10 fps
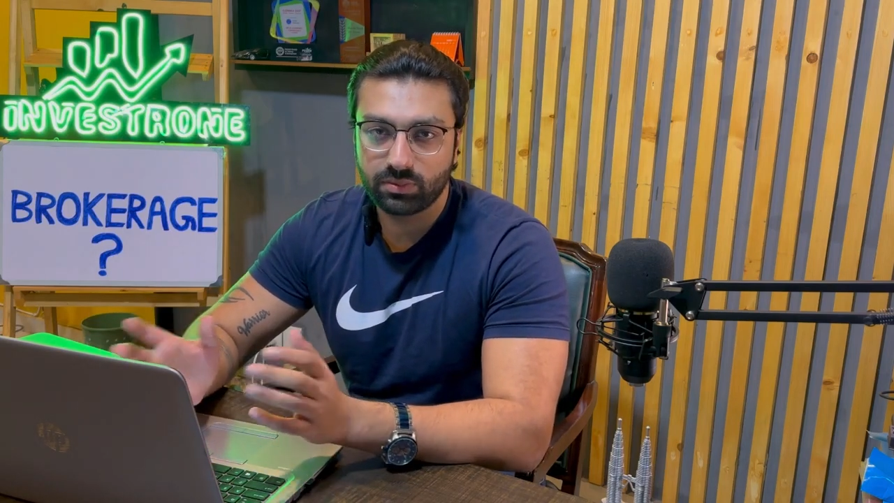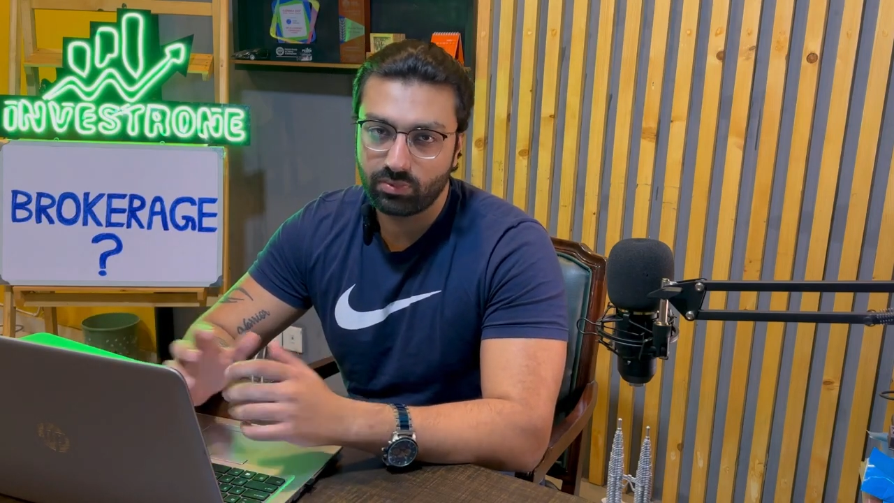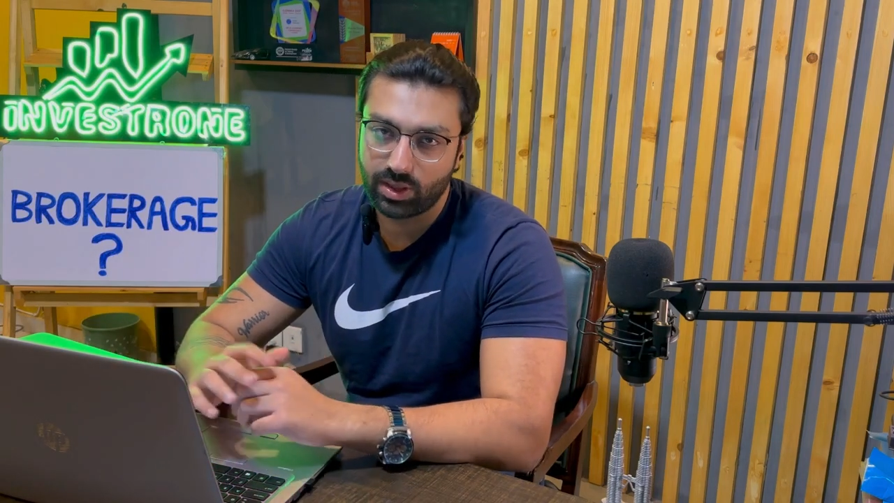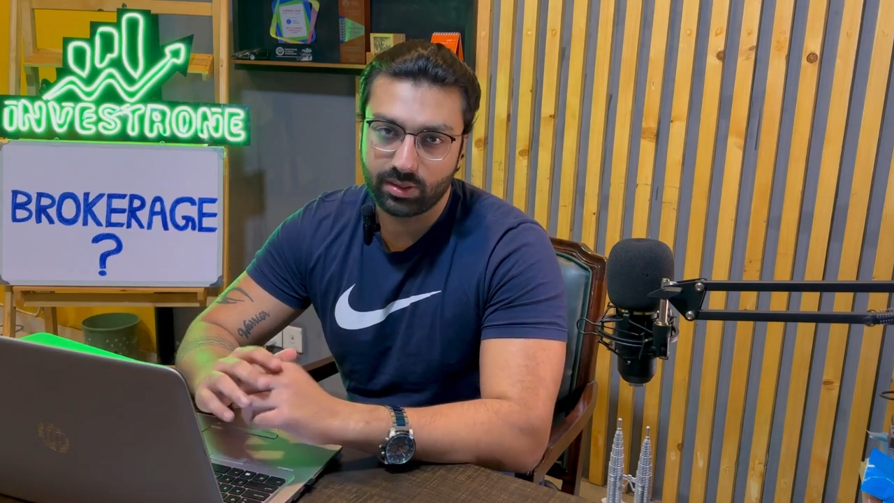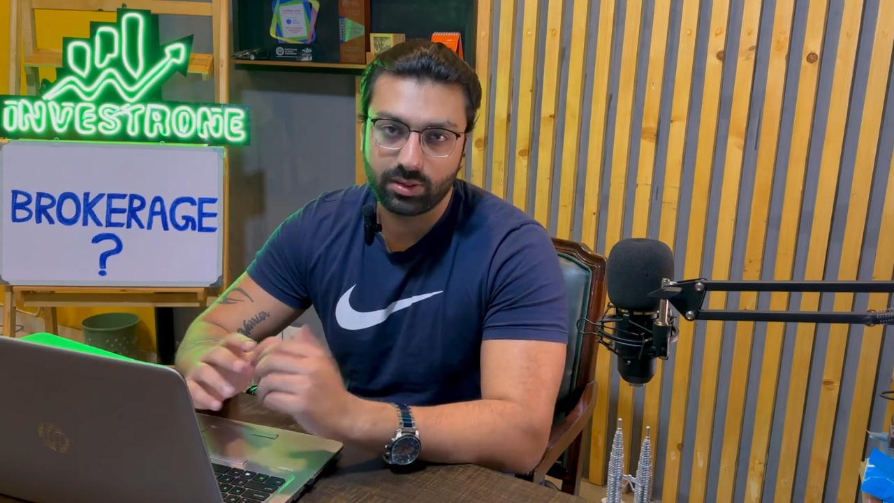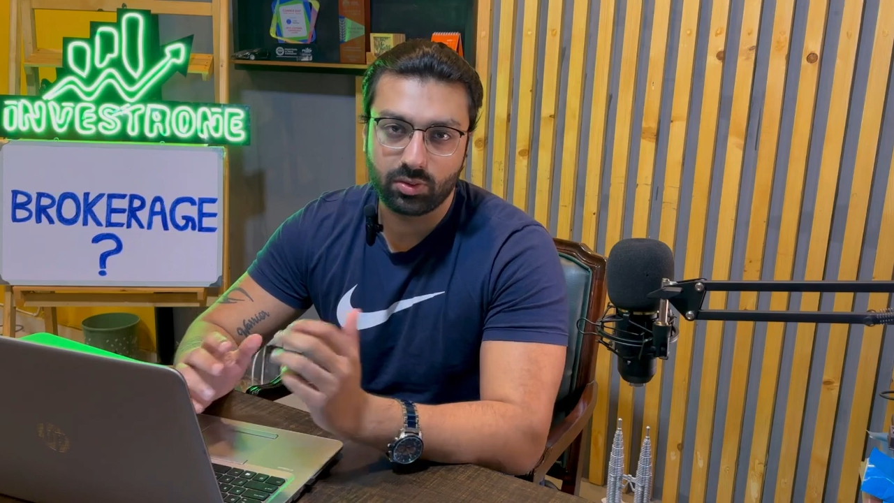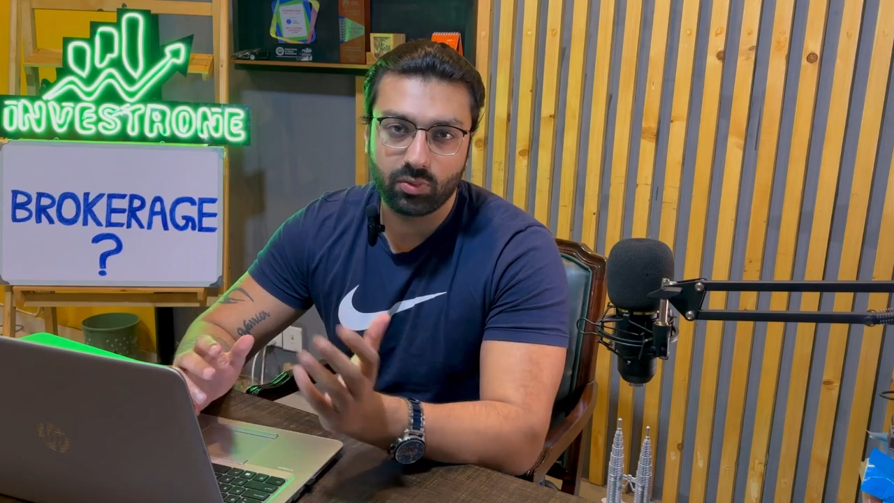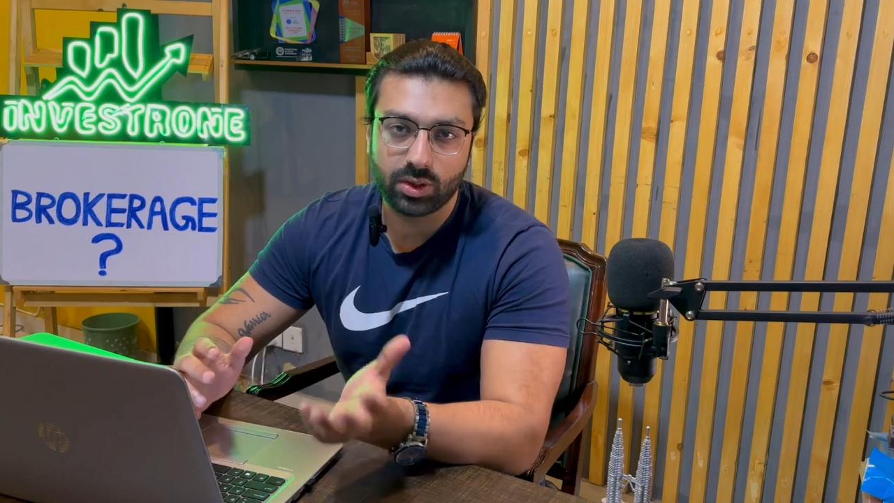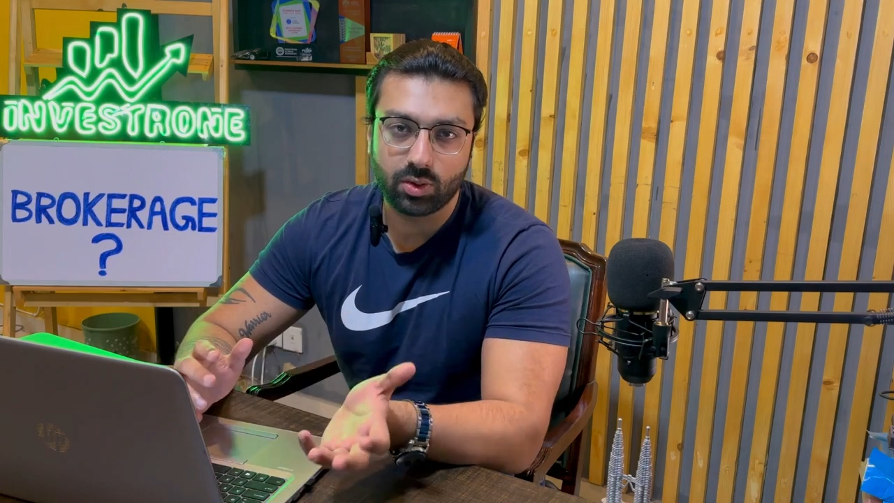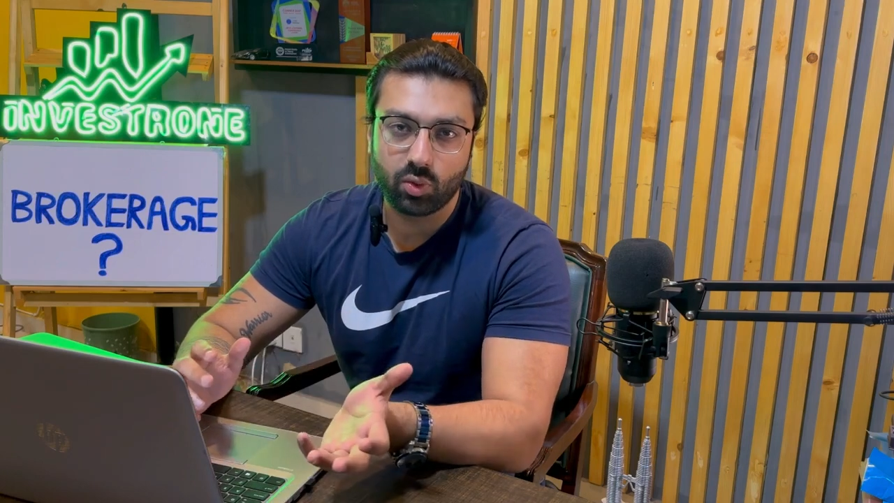whether you
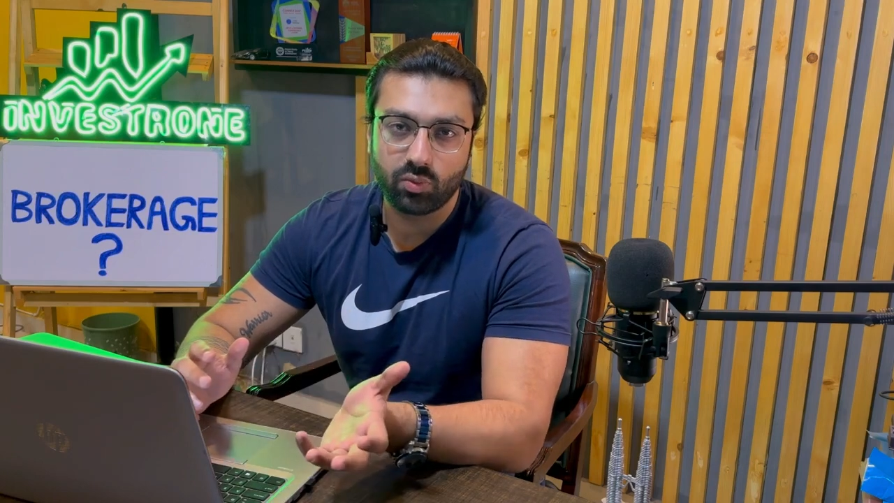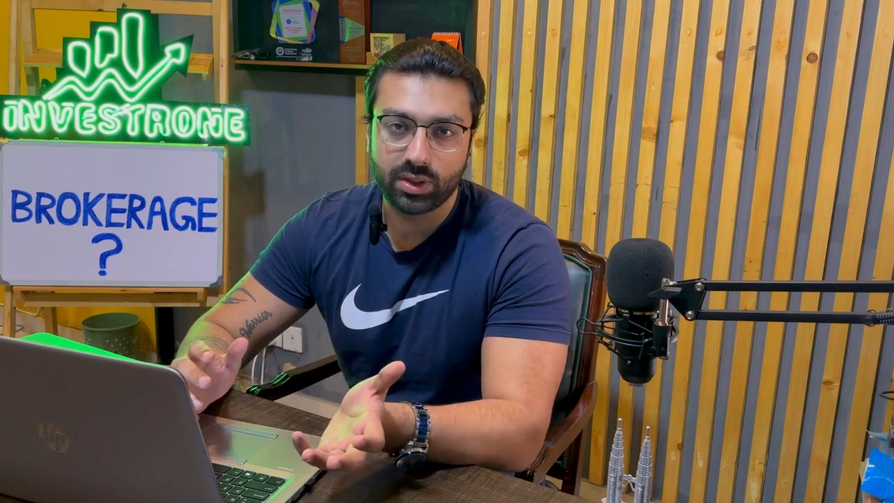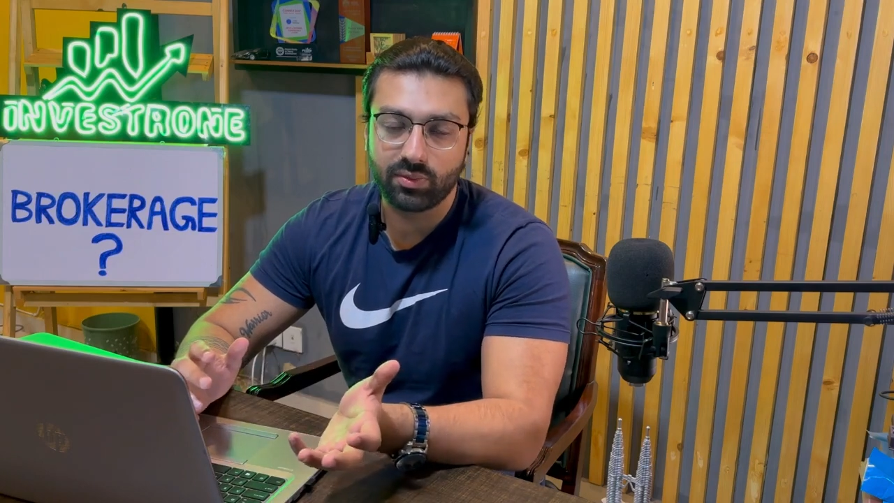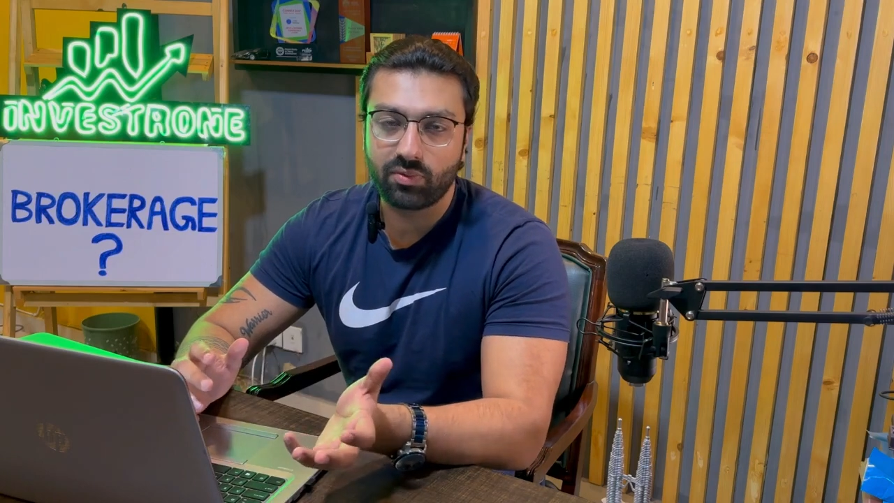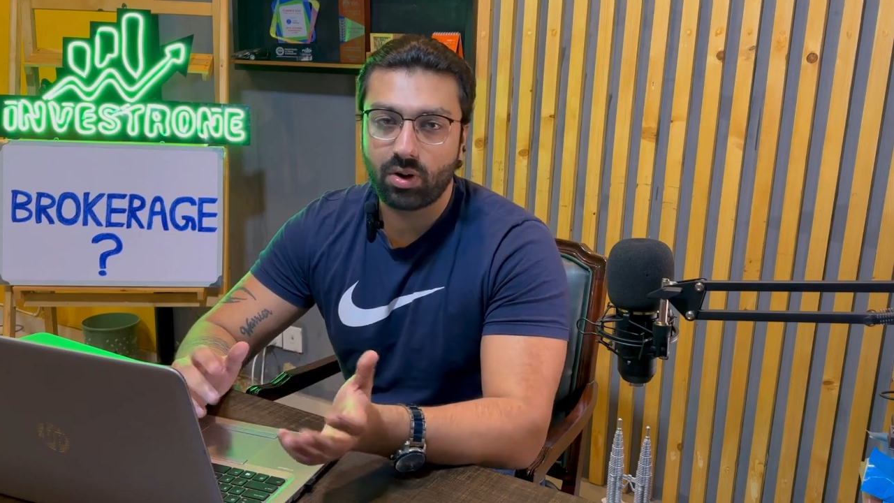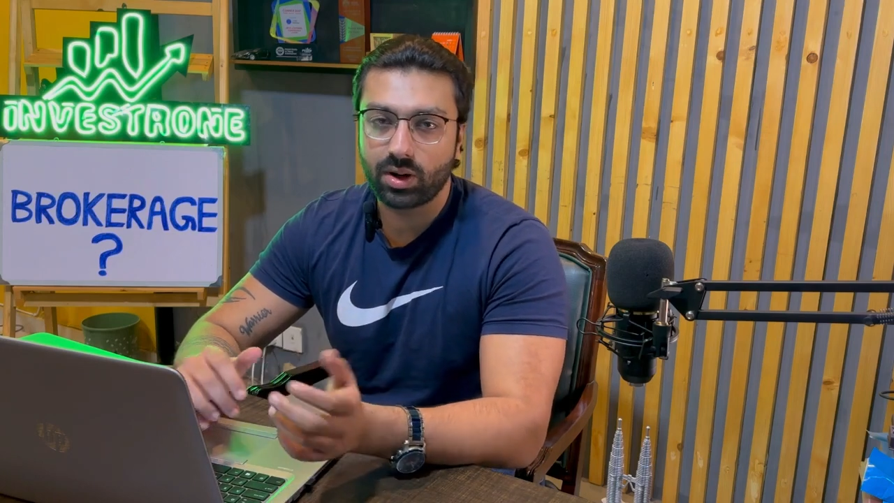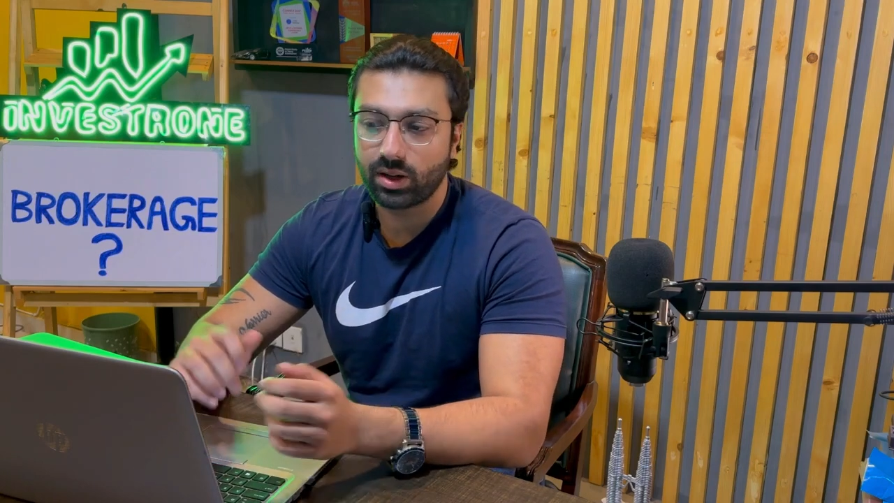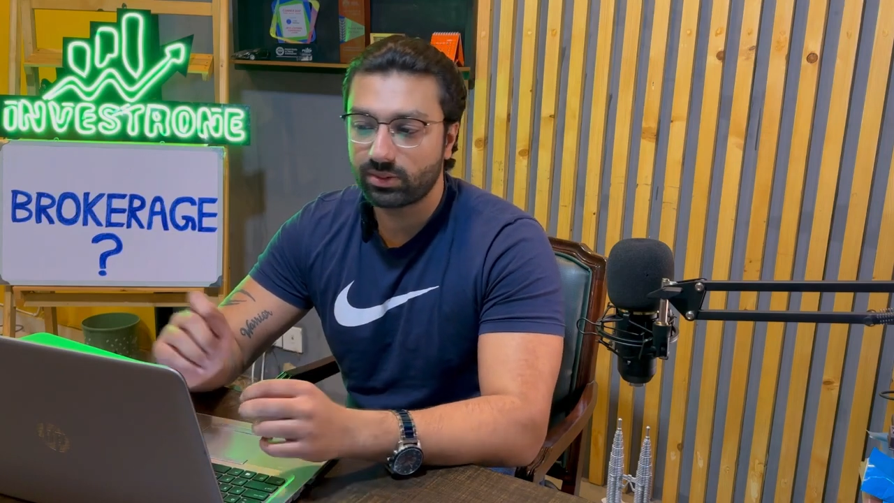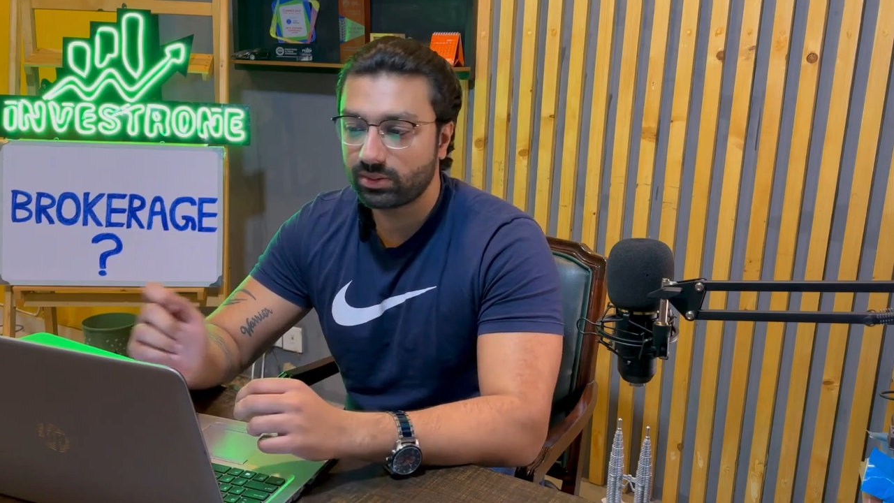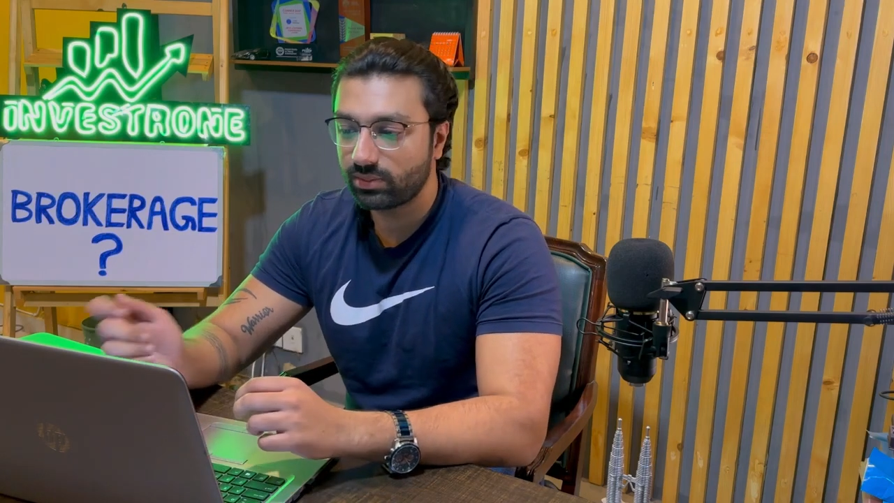want to go with the
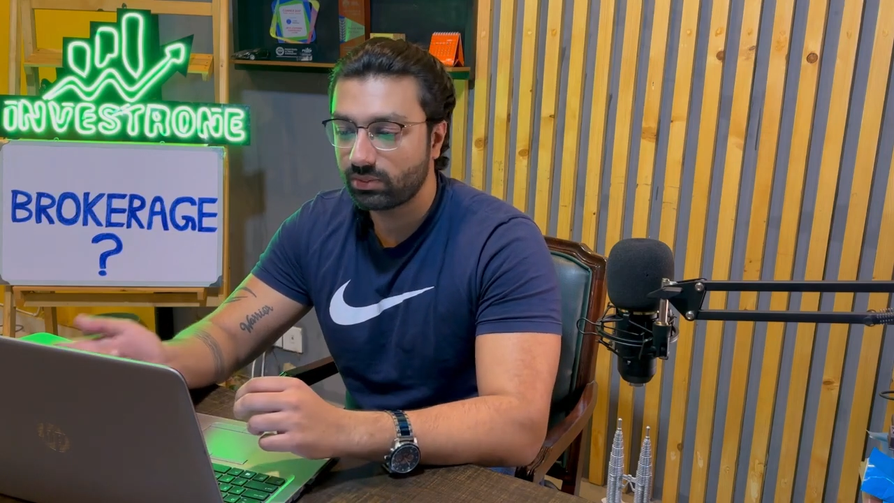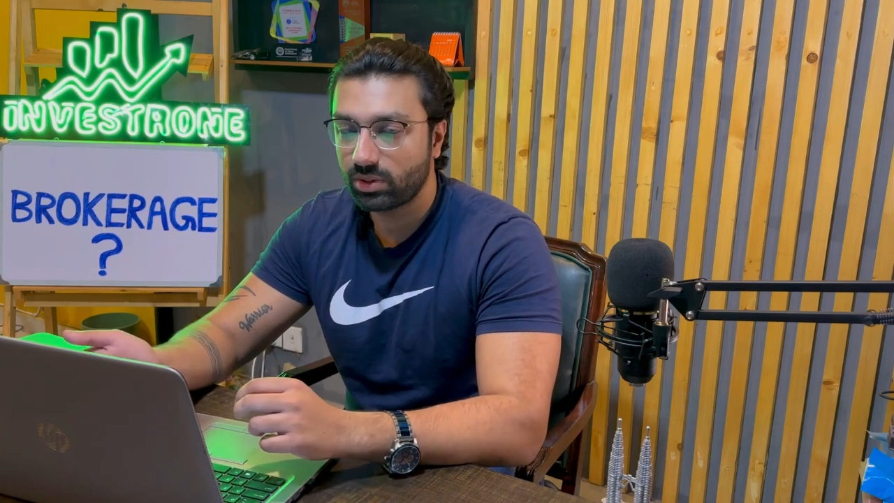forex,